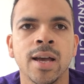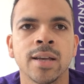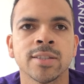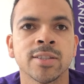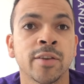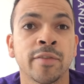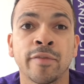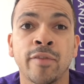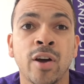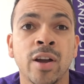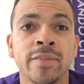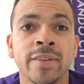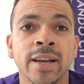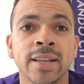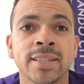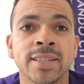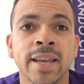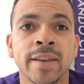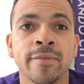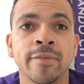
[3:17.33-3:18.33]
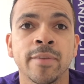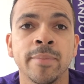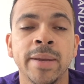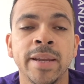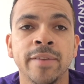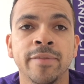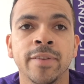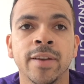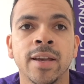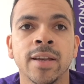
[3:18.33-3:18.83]
So 5 out of 10 for
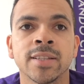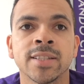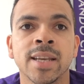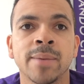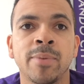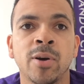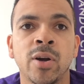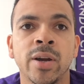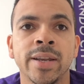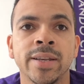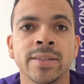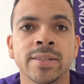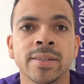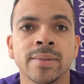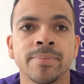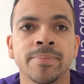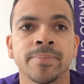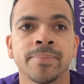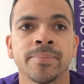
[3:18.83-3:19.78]
me for Seb Hines.